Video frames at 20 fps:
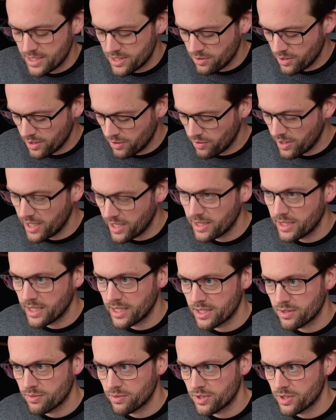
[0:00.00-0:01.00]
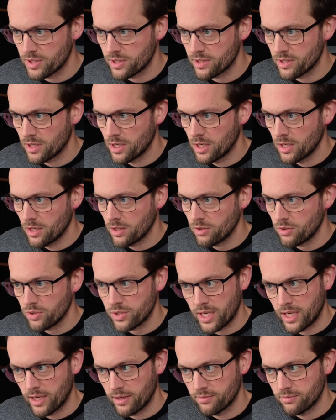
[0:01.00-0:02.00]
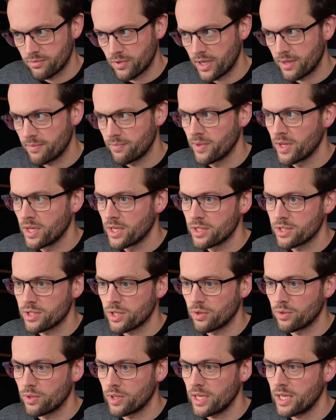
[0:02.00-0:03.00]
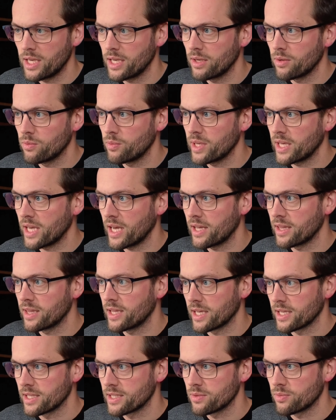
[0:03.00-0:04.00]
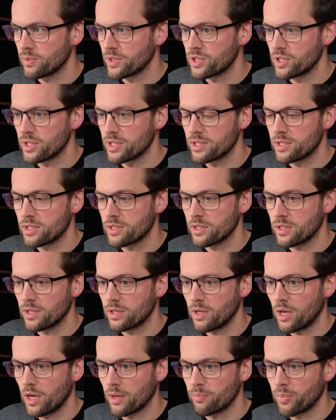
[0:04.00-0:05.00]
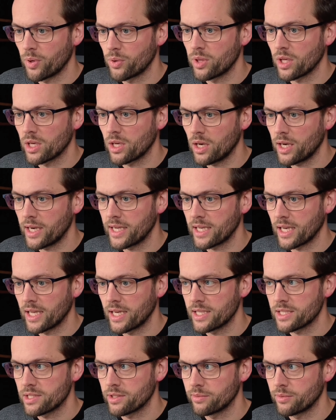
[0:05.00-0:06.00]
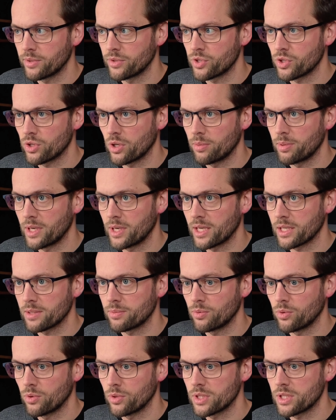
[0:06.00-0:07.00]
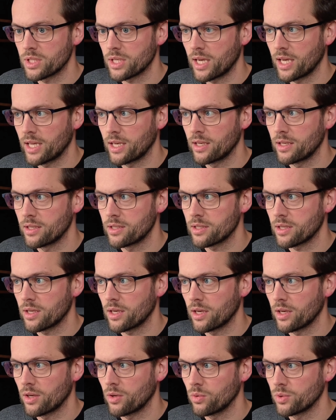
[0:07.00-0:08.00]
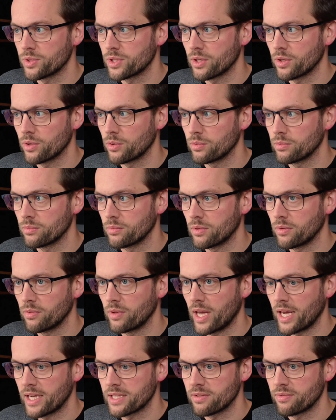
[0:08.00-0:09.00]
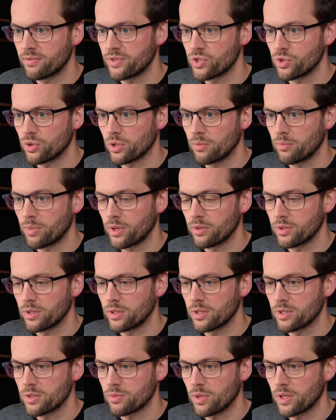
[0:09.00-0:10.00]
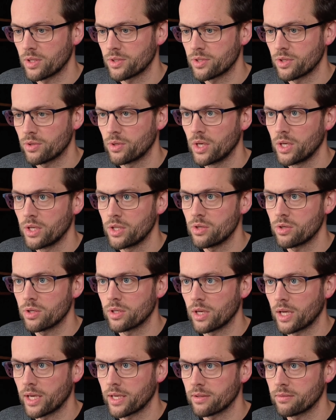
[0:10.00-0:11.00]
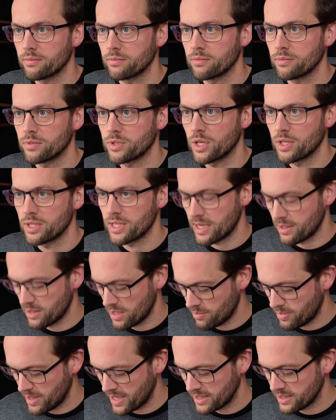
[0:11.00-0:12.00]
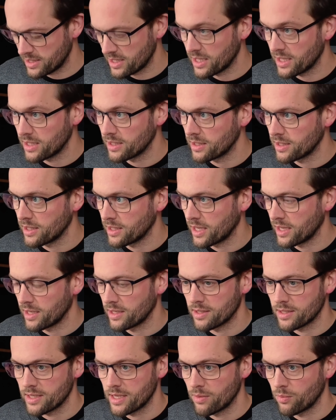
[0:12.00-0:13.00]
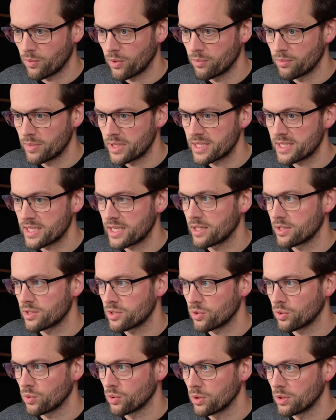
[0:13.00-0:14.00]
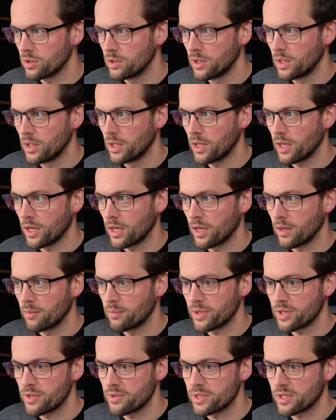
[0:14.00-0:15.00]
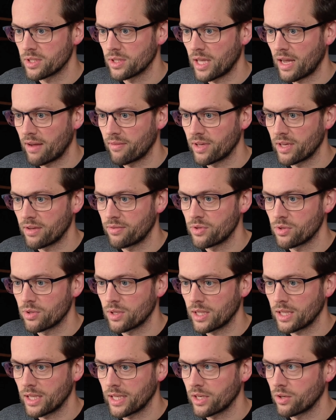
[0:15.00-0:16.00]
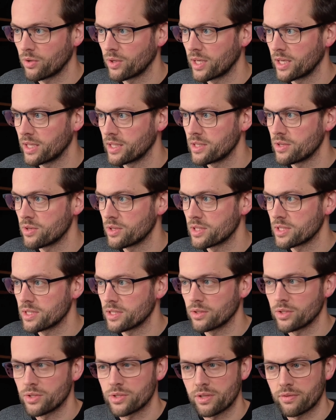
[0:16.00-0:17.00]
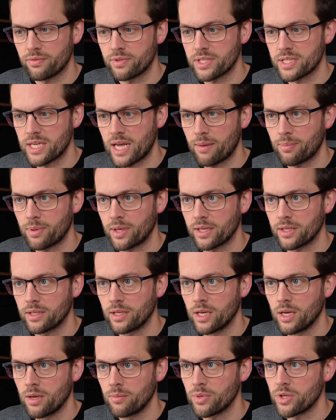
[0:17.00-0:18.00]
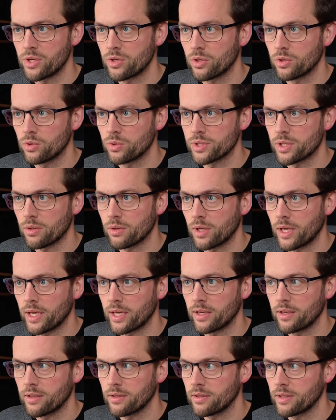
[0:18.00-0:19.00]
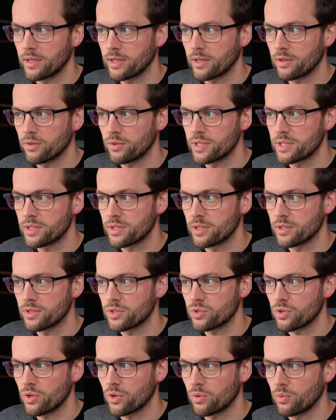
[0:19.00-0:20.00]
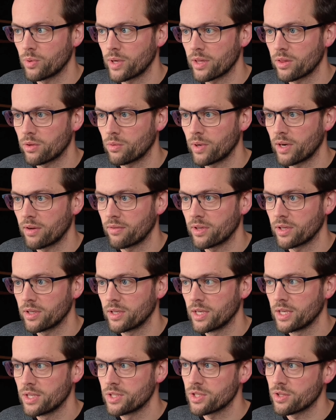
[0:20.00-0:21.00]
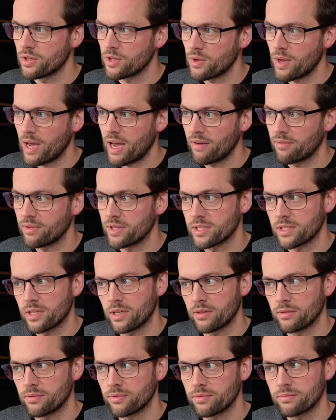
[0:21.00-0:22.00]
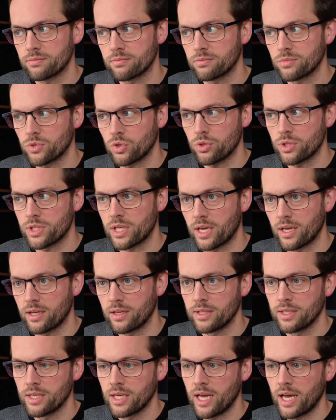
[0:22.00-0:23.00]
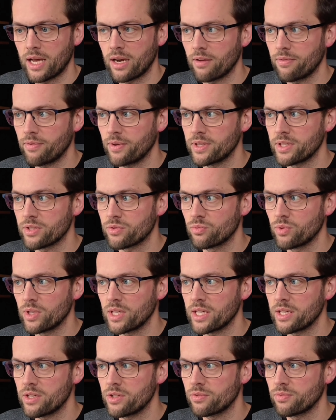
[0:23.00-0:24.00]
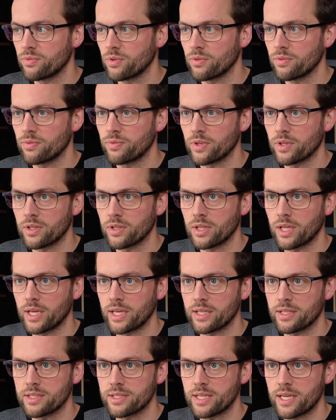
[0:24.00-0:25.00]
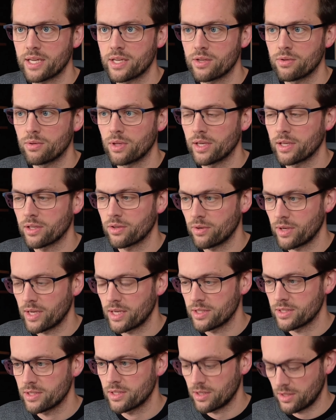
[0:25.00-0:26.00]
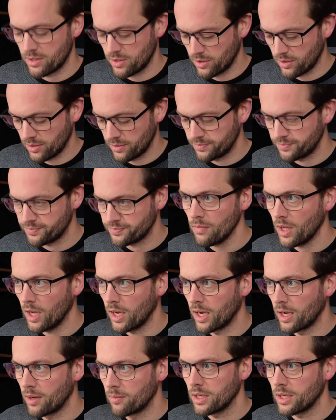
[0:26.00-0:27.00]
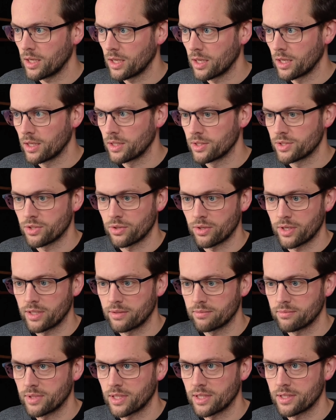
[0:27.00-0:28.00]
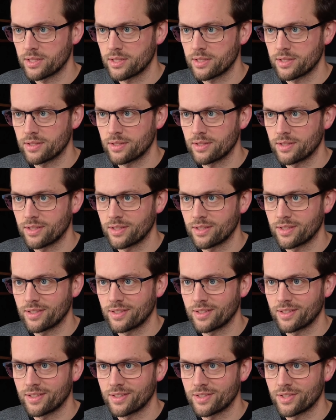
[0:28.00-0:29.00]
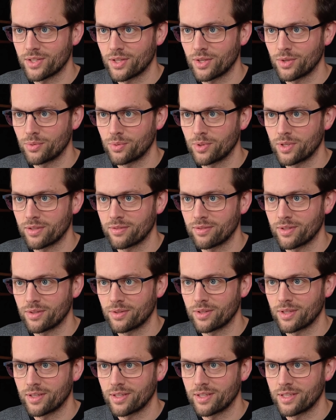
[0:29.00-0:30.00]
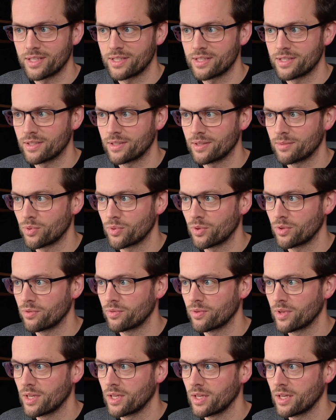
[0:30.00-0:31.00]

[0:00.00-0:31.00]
So I created this, which is crosshair, right? So here we get this, which is both a guide layer, so it won't show up in exports, and also has a visual component as well. So you can like turn down the opacity and it won't be seen at all, but you still have it if you click on it, and you can still use it for snapping. But you can also like increase the stroke width or whatever so that you have this kind of crosshair. And I find this really useful for like, say you like create a circle. Sorry, that's a slow workflow that I need to improve.